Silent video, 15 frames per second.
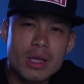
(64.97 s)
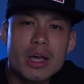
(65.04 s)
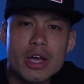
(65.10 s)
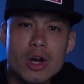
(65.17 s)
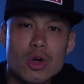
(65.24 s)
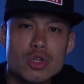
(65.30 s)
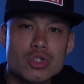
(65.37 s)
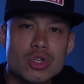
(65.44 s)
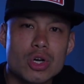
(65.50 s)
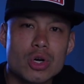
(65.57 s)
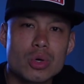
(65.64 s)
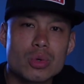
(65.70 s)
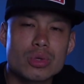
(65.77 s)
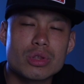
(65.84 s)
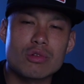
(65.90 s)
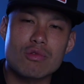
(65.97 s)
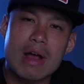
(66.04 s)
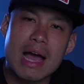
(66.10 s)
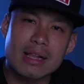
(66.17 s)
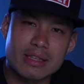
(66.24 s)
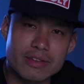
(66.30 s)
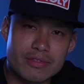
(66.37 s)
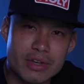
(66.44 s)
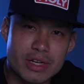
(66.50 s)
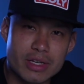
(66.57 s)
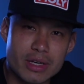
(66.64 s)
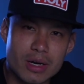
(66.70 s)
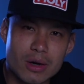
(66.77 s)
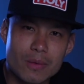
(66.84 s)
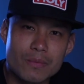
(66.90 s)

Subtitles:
and also the rally video.